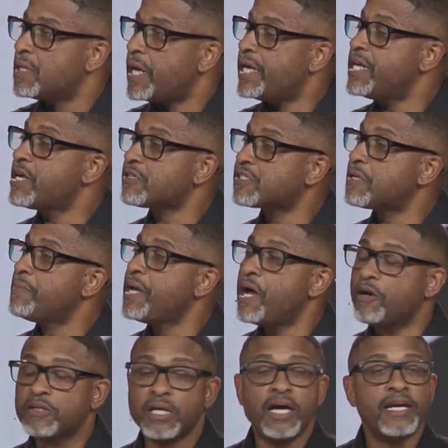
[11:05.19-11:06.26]
And there's some
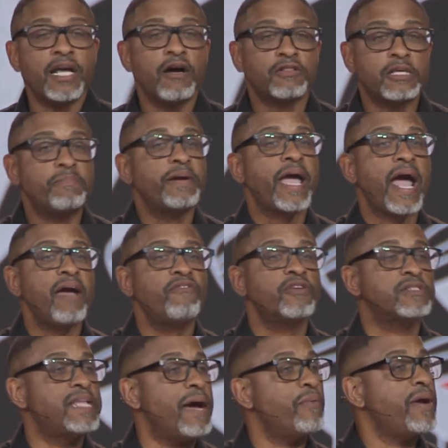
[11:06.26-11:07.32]
health, unhealthy
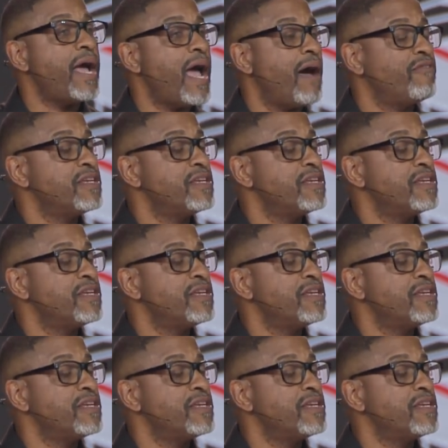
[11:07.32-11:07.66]
behaviors that we have.